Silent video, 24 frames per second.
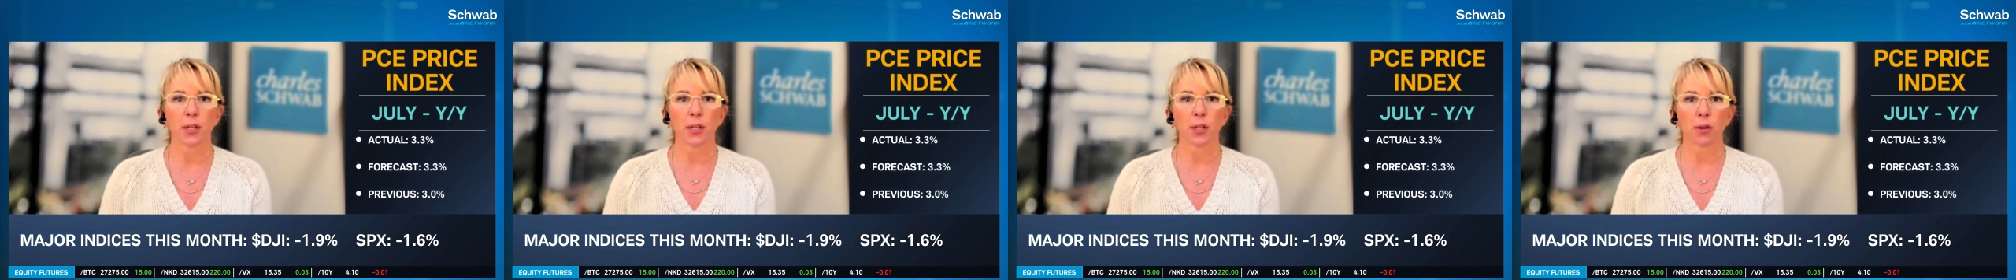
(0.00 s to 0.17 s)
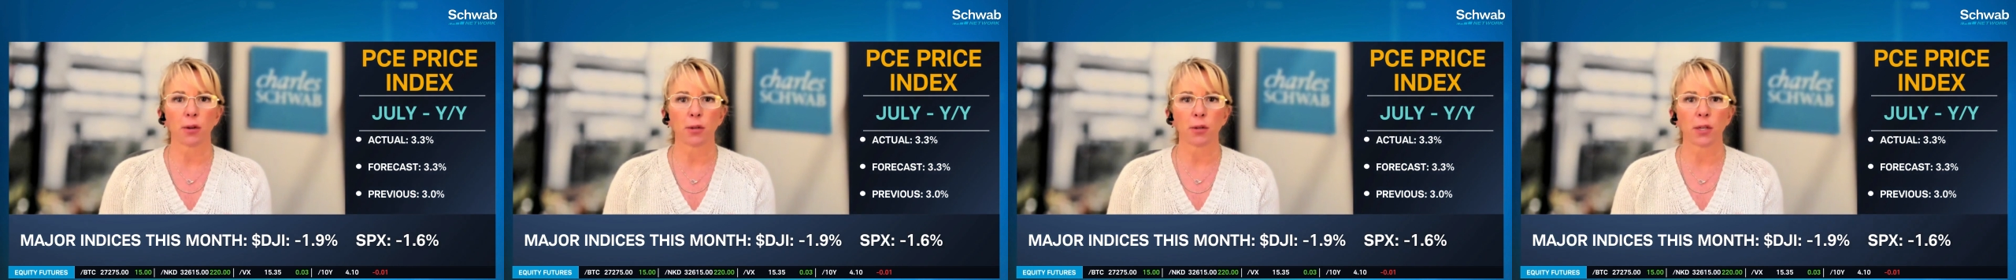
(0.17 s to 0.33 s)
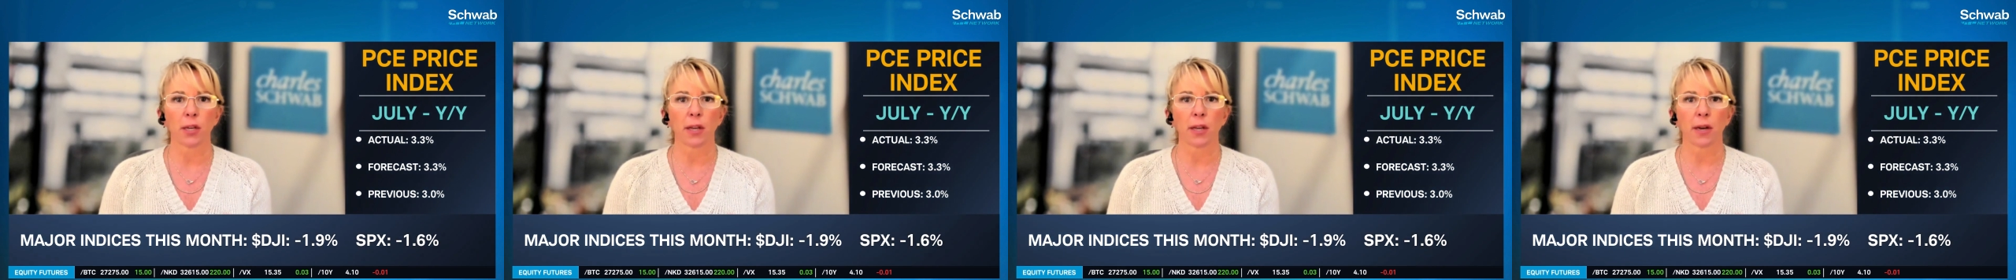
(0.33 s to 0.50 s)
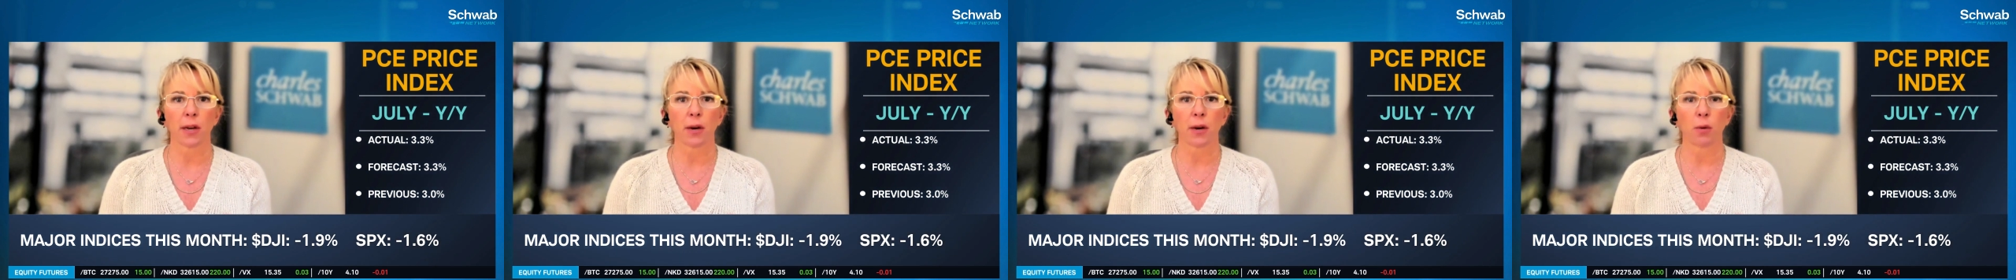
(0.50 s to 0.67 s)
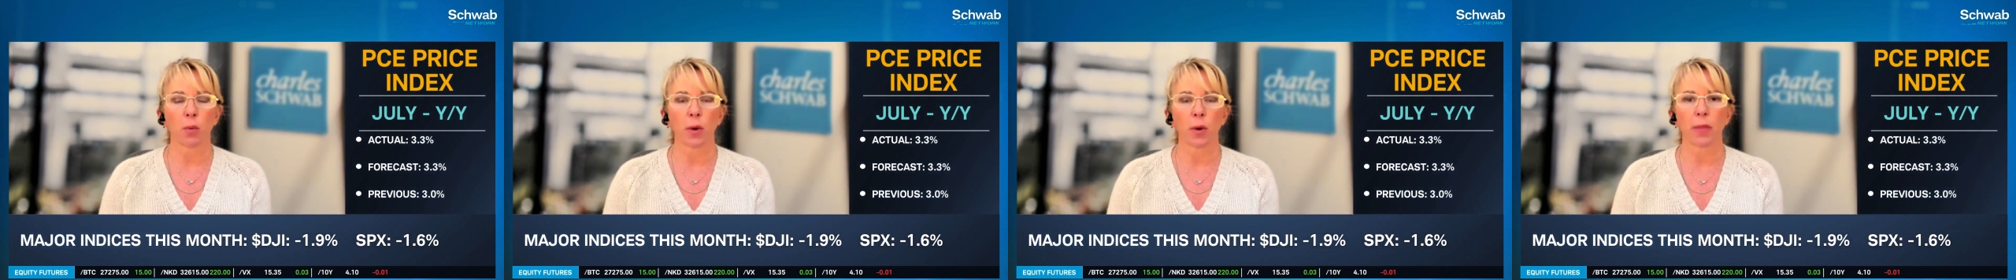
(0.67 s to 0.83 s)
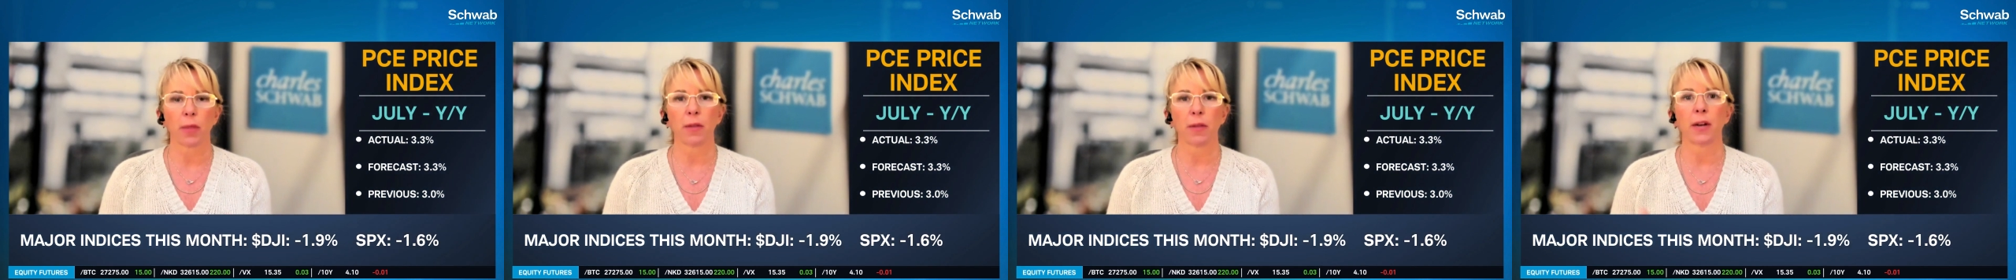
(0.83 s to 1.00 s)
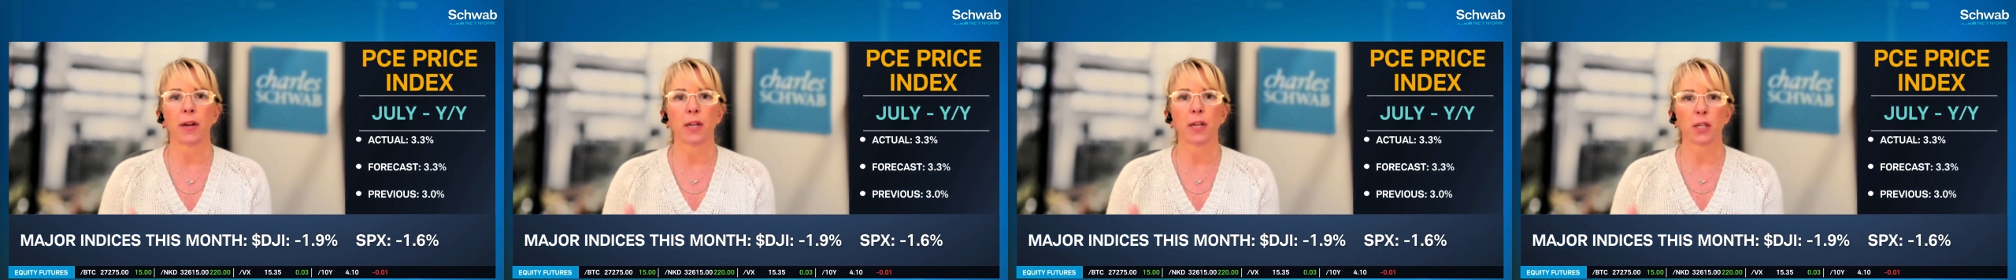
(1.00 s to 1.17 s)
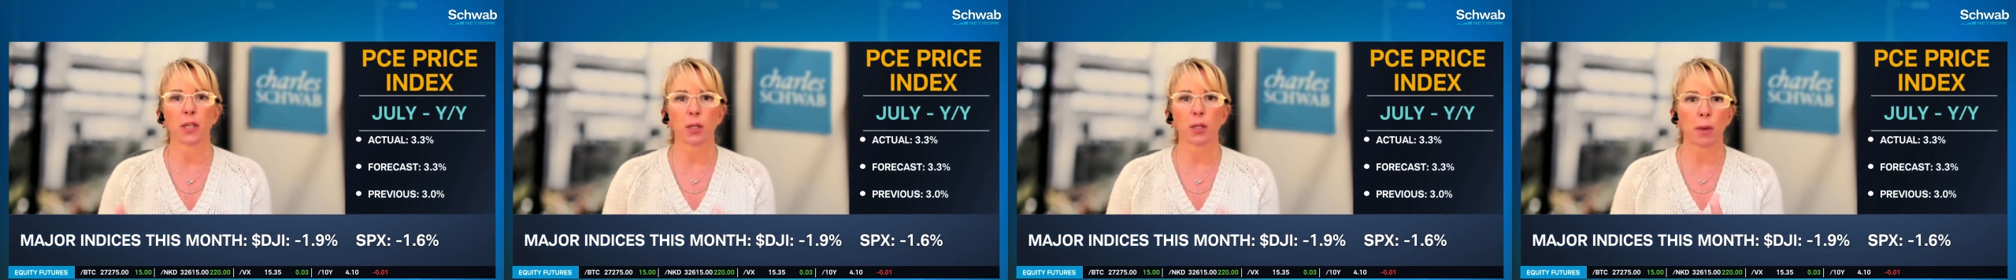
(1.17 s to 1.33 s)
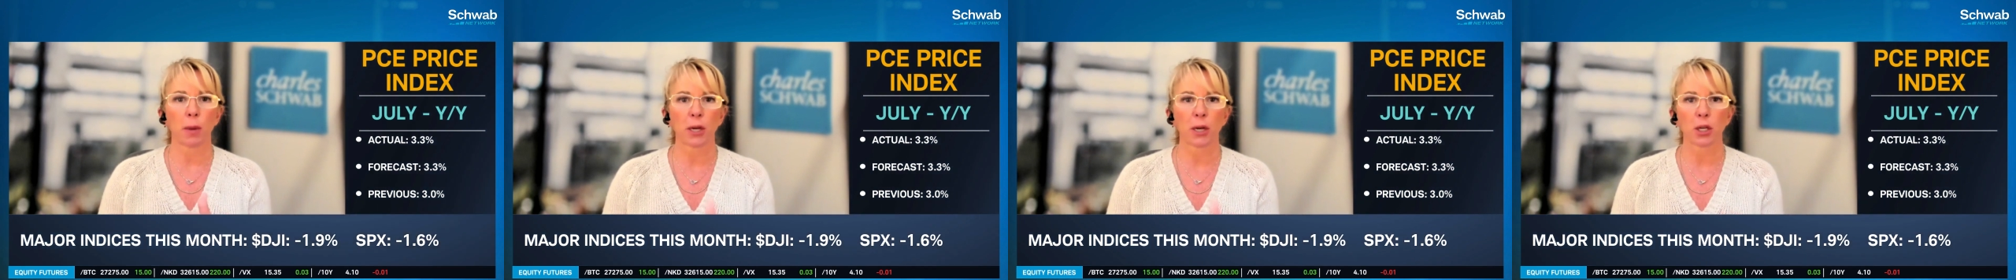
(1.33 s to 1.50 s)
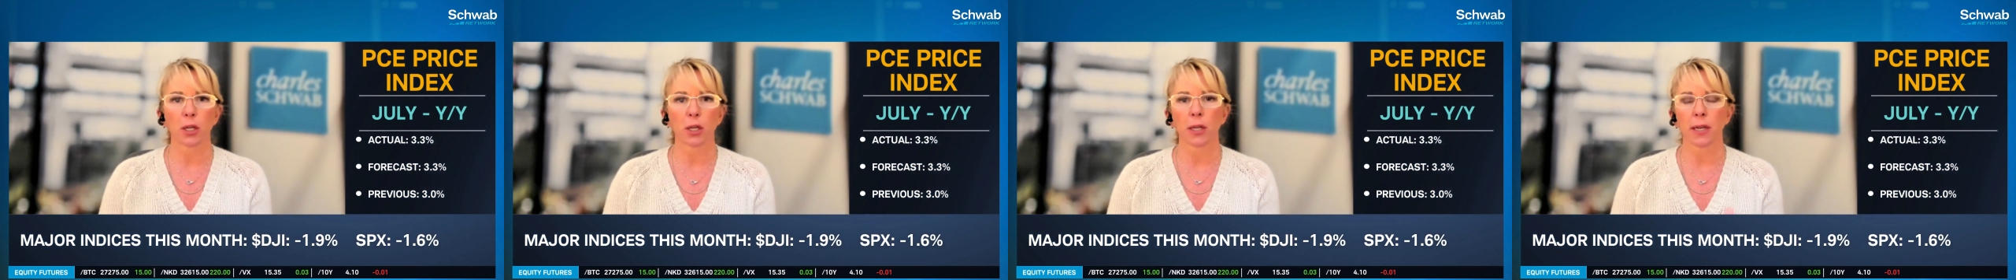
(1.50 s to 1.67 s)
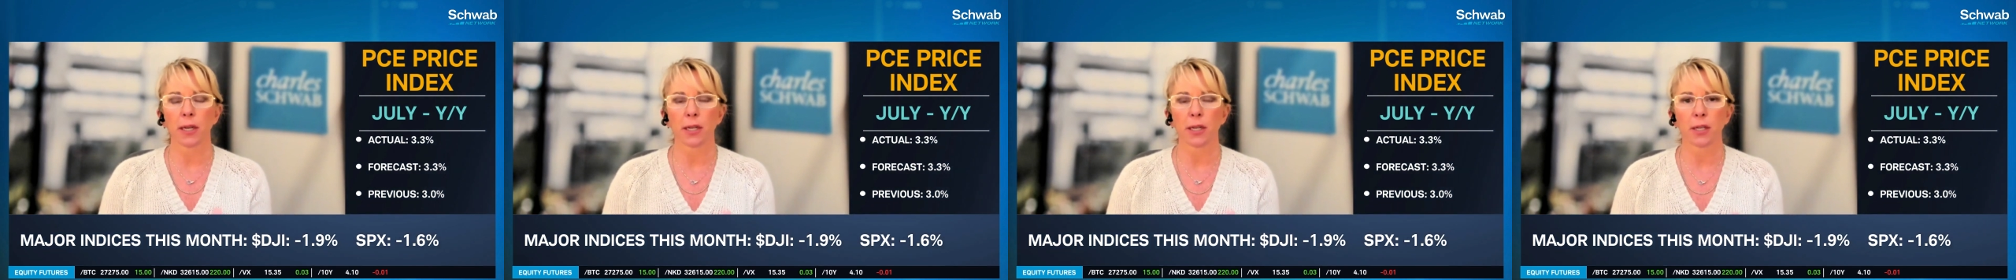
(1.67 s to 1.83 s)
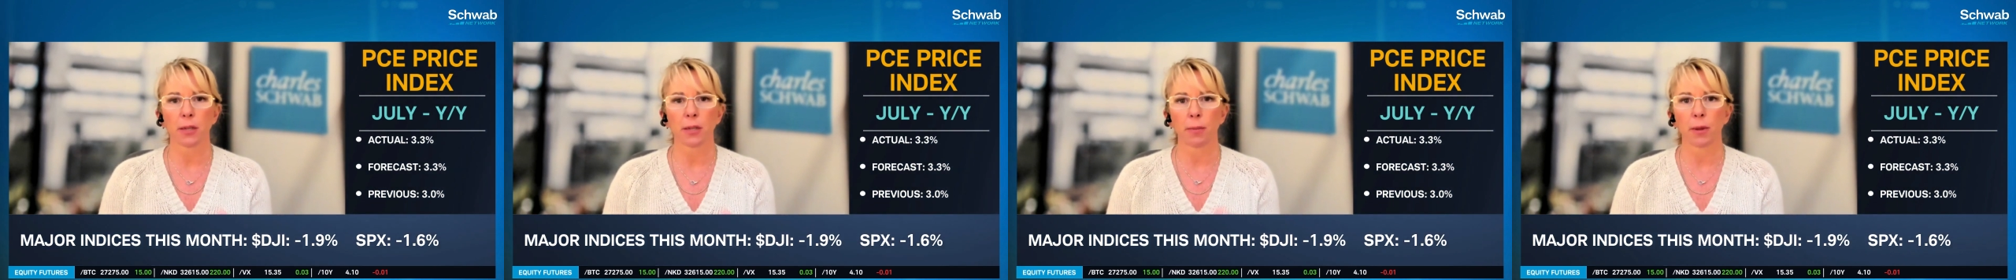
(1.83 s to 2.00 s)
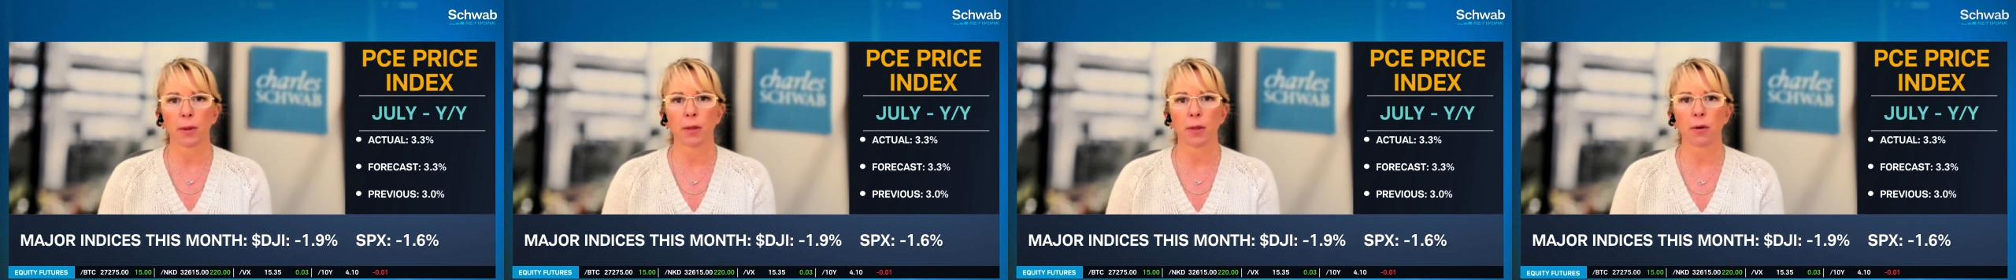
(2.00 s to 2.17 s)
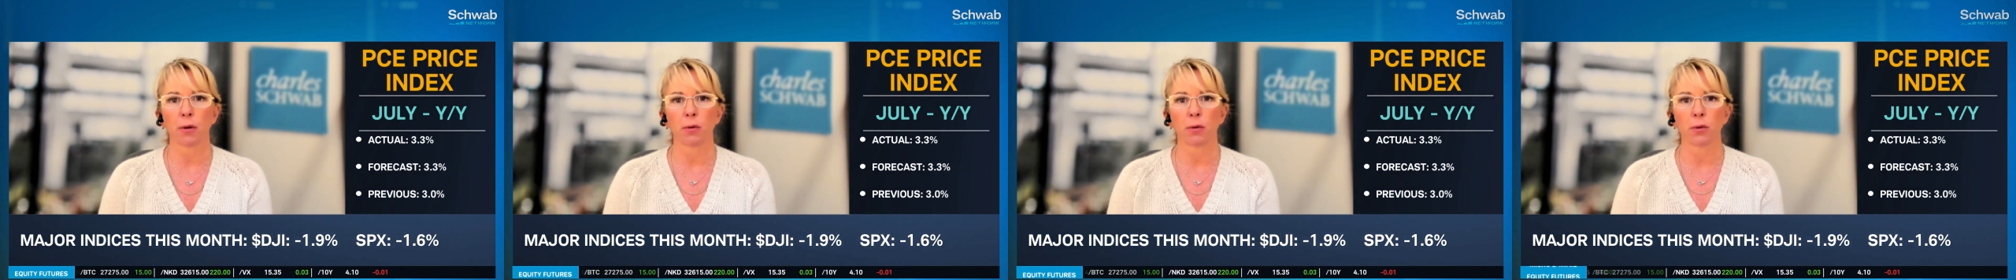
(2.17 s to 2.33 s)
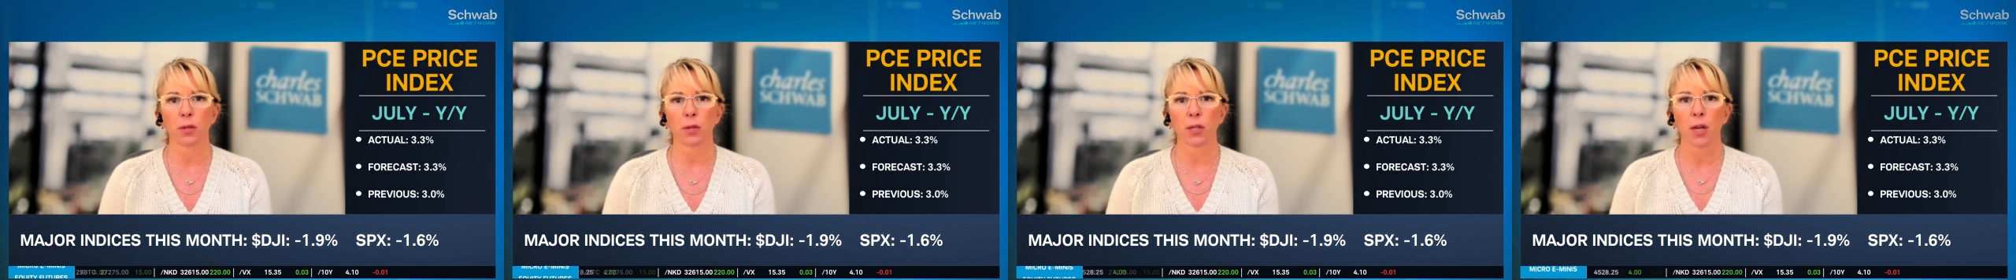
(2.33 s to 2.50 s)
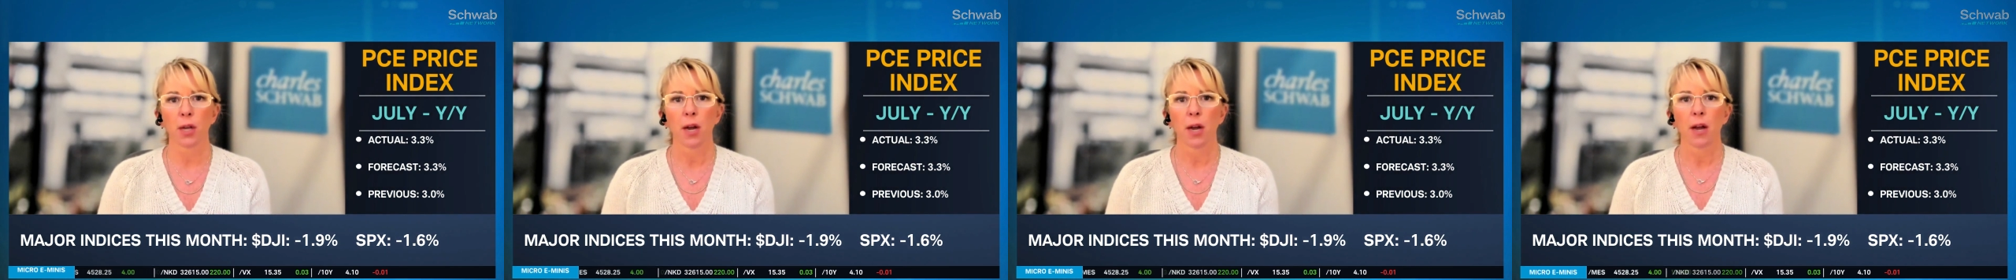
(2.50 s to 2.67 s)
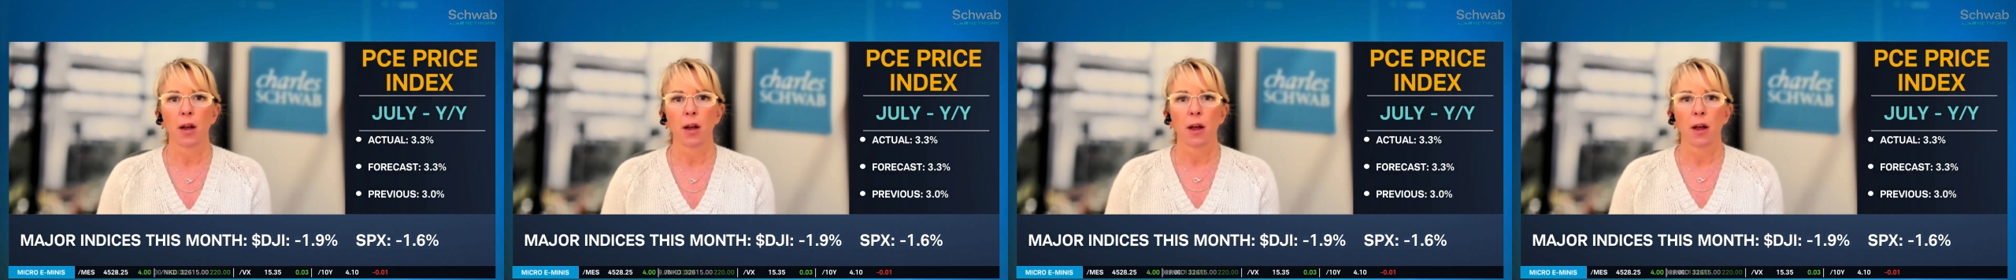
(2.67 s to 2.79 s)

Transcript: associated with it, especially as some of those